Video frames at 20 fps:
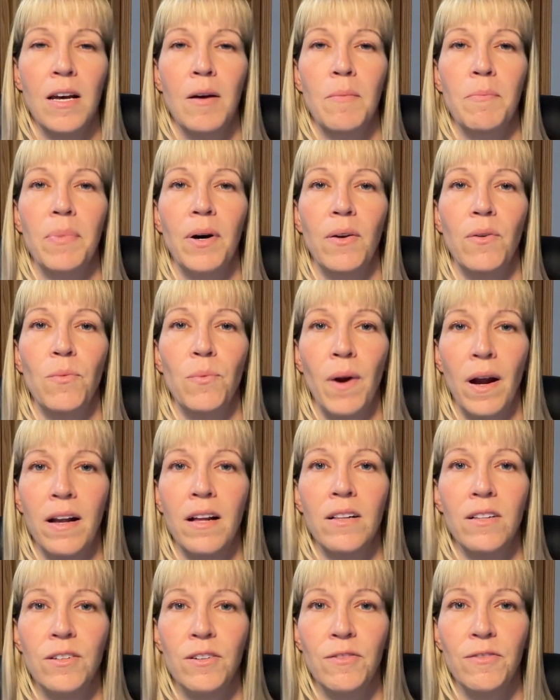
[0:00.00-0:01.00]
But
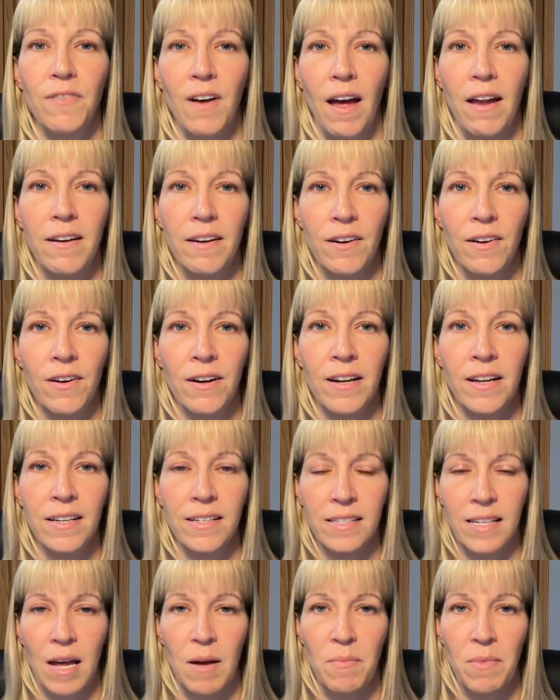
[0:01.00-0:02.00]
regular veterinary
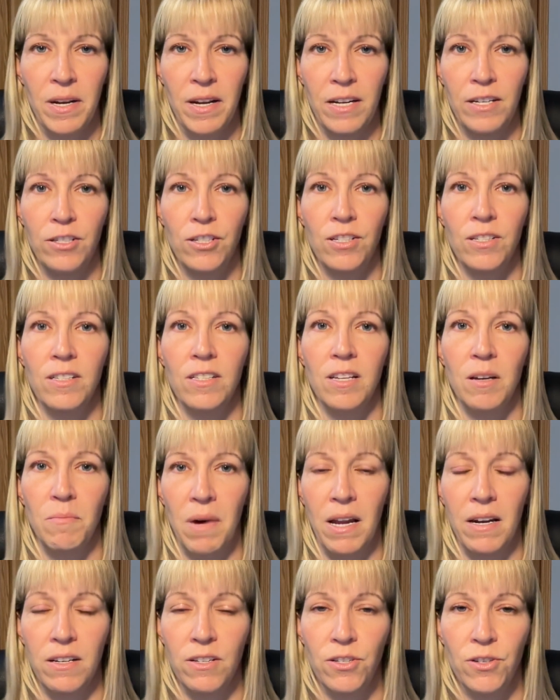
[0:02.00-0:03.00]
examinations and
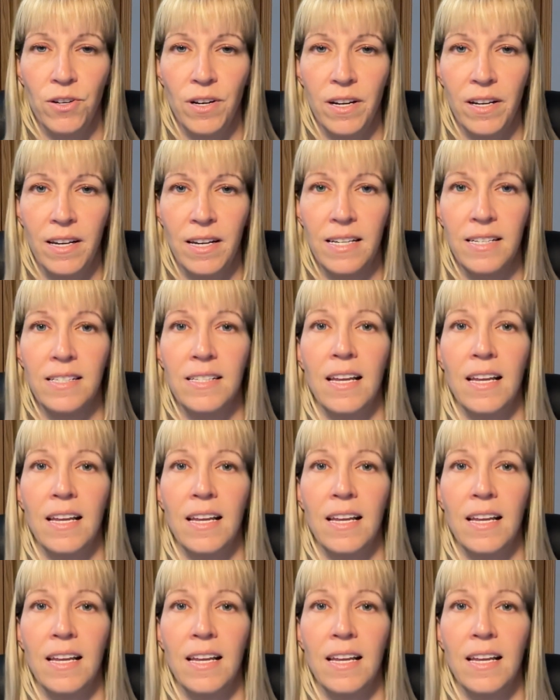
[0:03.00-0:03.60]
monitoring is